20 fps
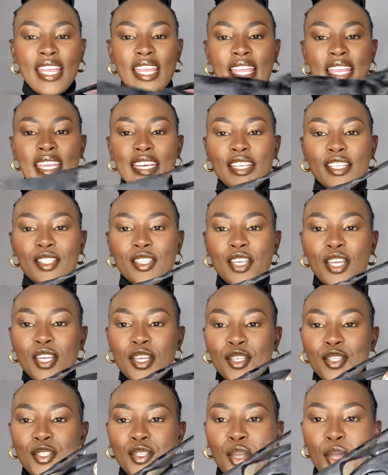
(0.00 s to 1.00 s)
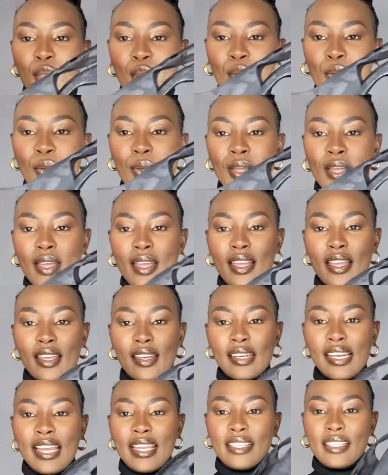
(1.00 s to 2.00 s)
It is so
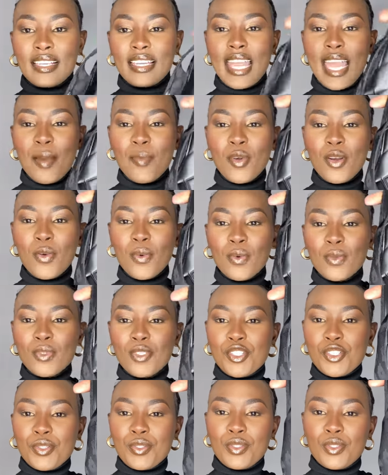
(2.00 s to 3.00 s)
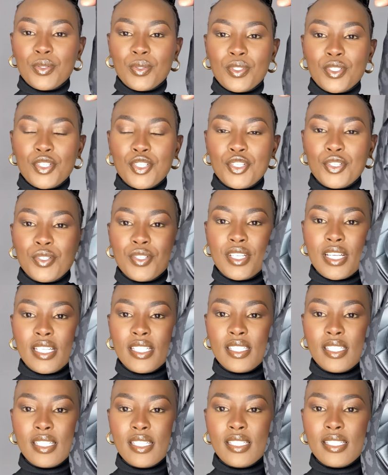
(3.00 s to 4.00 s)
like camera won't do the shoe
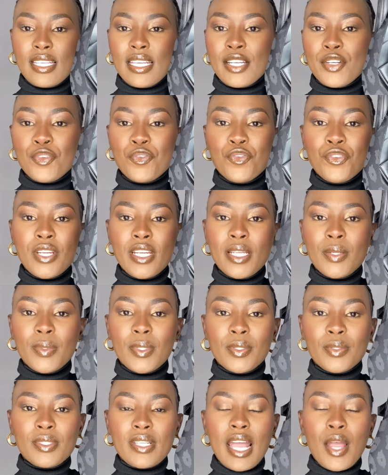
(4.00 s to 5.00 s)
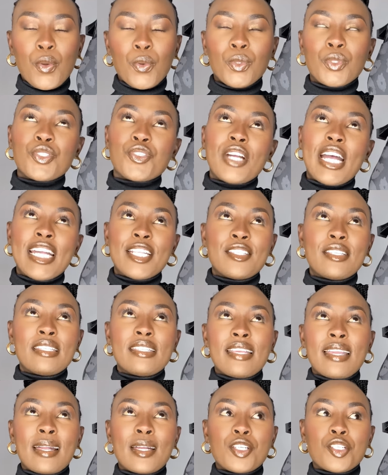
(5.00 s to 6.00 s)
justice it really won't i will try to
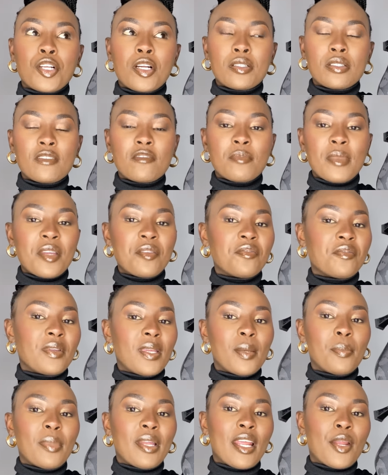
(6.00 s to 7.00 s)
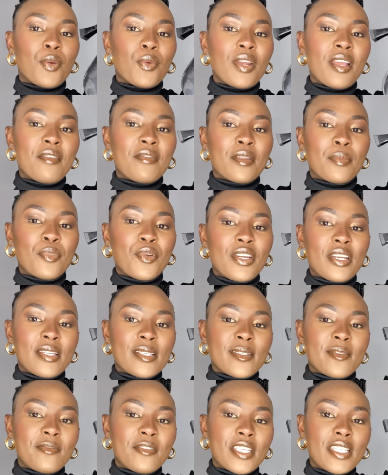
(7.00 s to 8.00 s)
take a shot of my feet but i don't have the
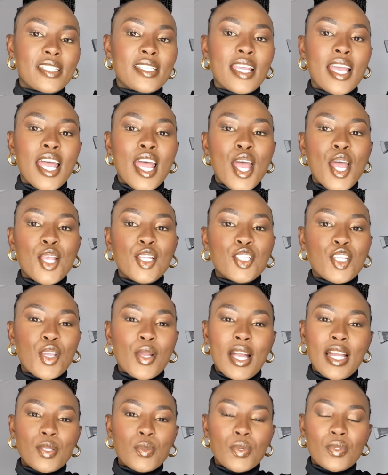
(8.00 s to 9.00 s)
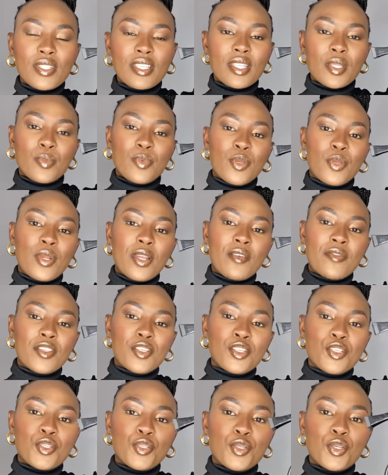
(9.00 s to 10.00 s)
prettiest feet so you guys won't see the beauty of the
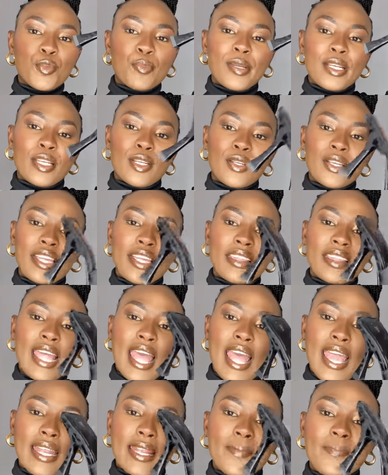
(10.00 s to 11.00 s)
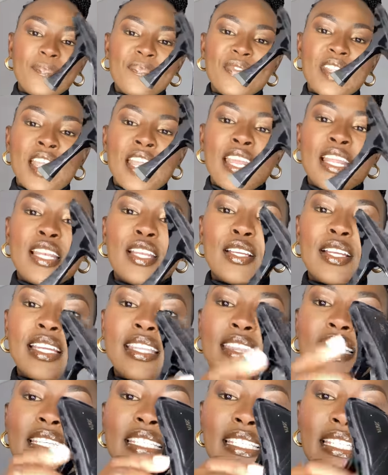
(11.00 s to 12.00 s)
shoe but look at that Look
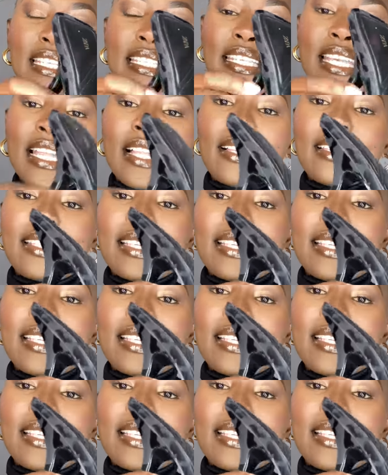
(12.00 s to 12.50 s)
at the details,